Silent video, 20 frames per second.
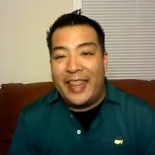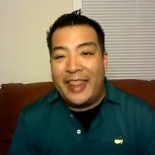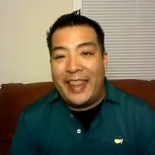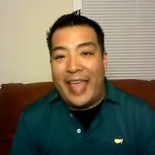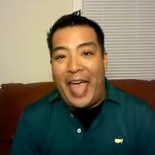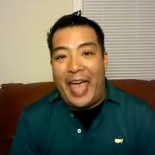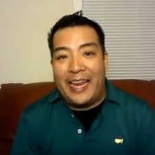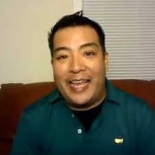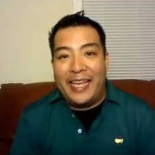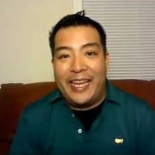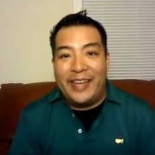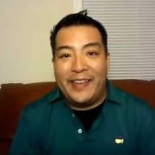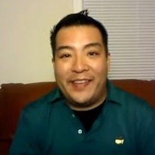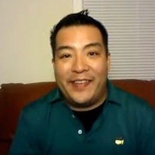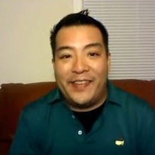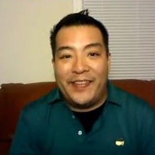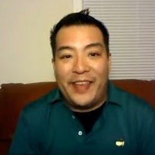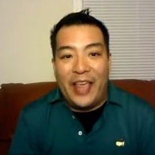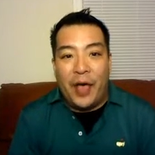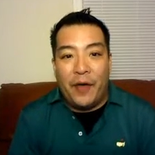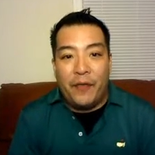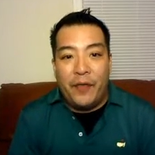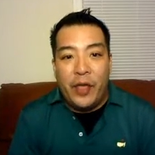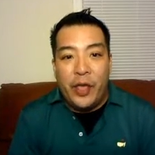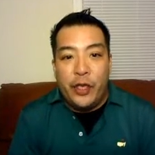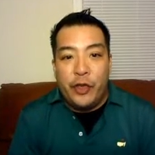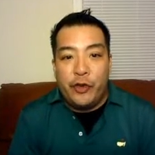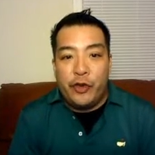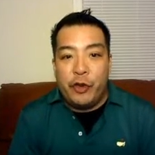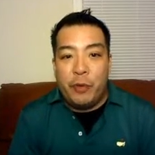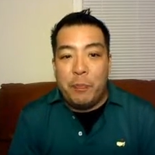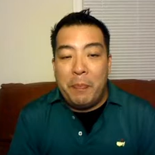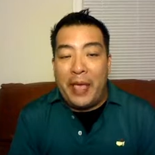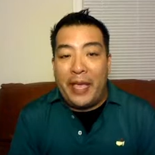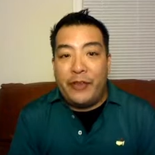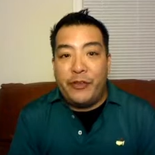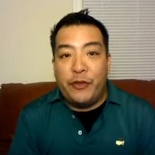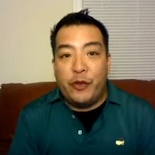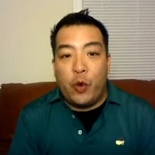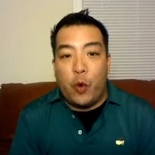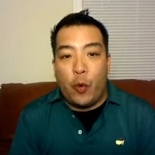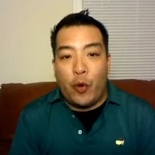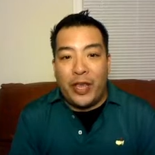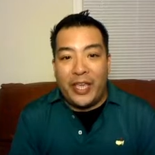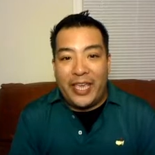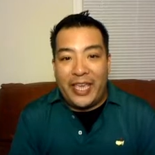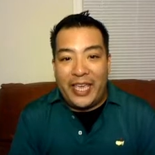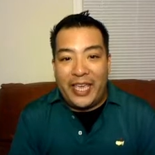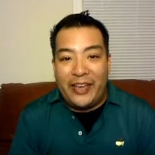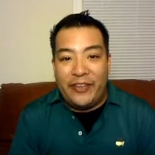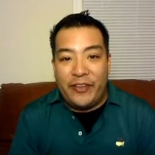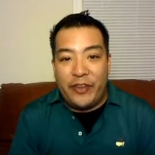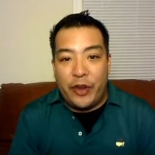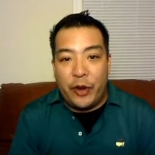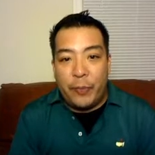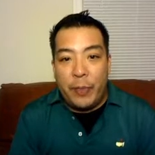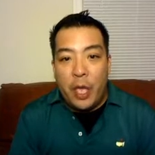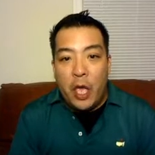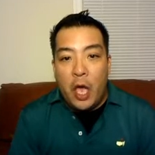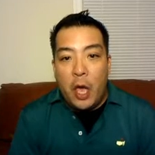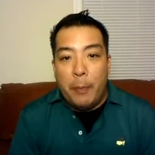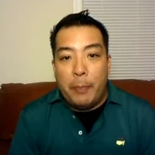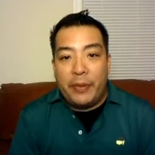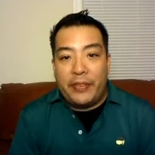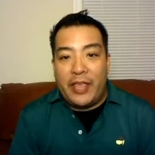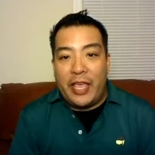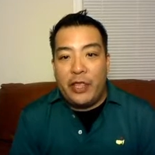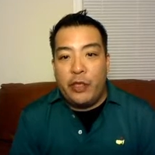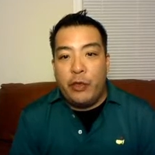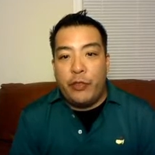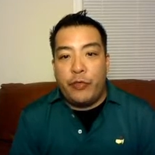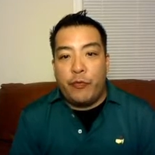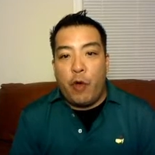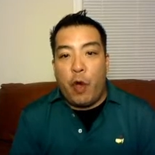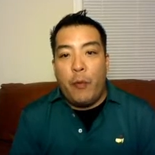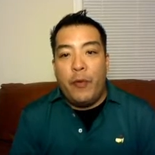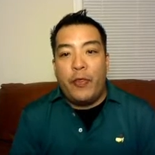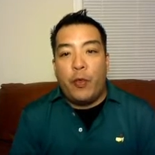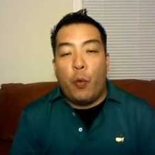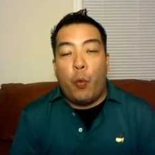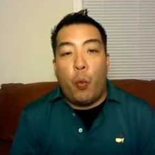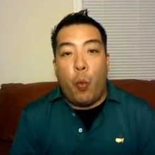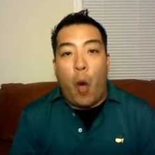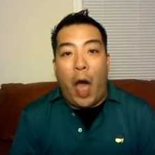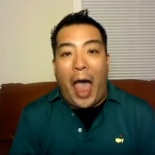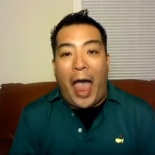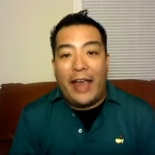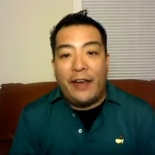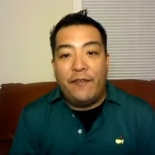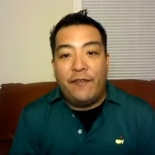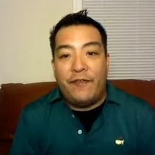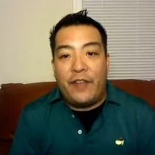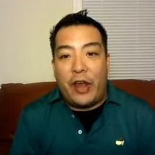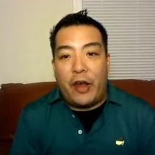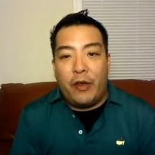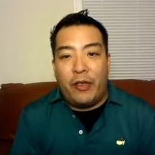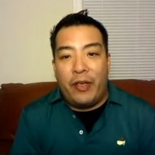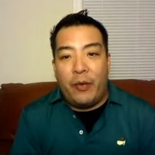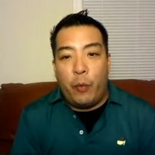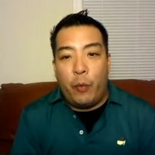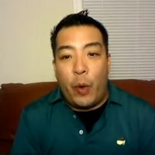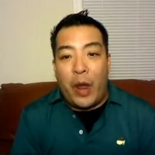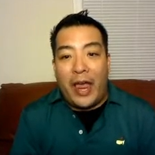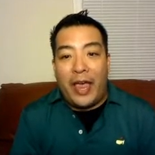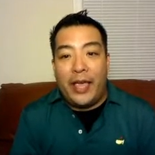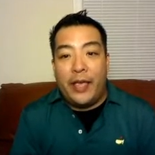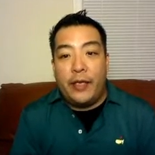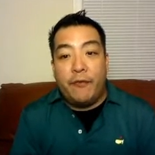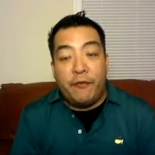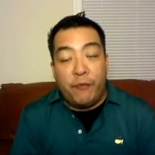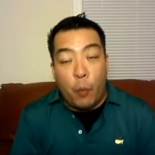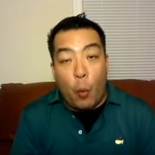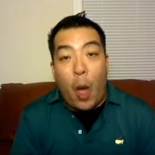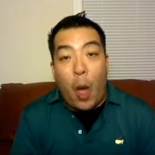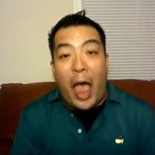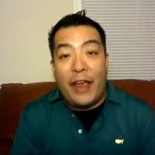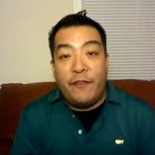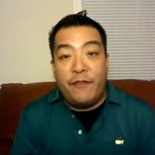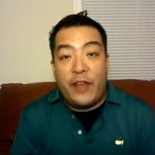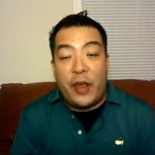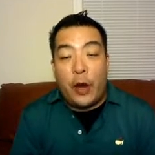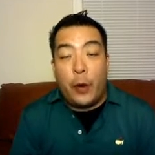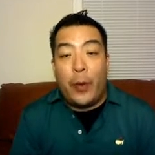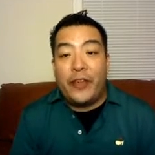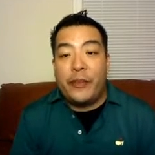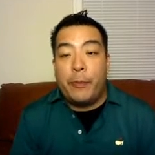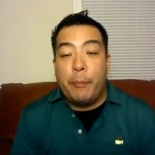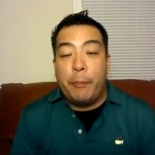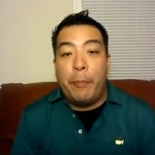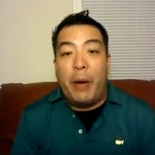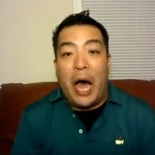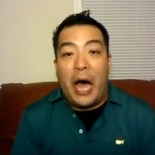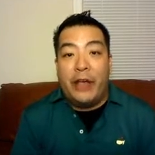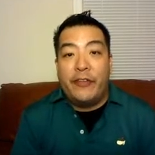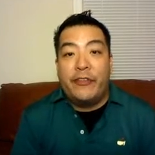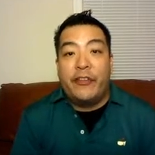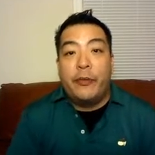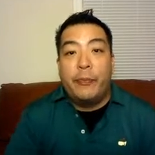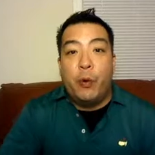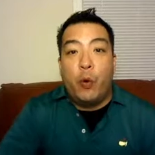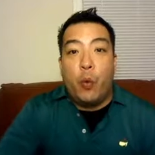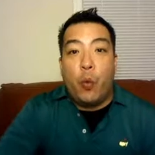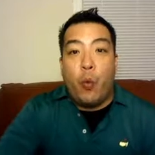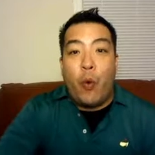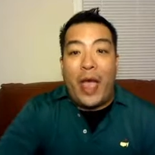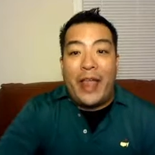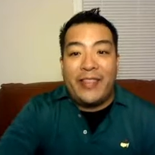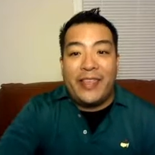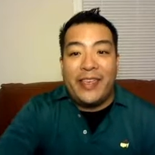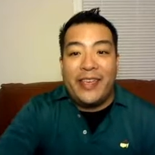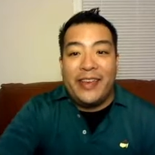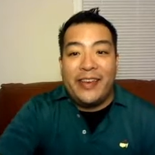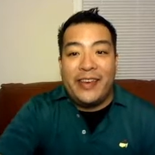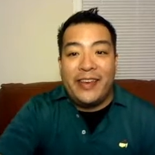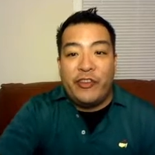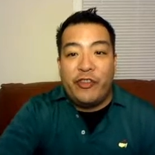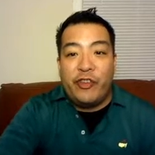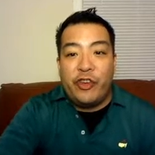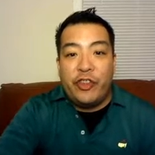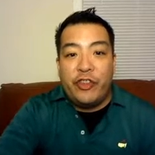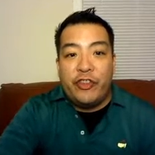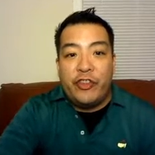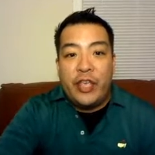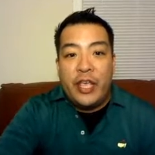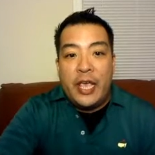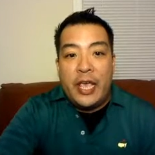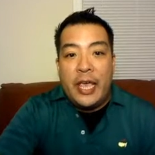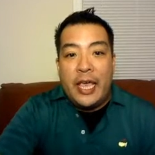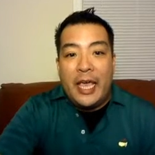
That in itself should make scoring easier. But then you throw in the wide fairway, wide fairways, and possible wet conditions.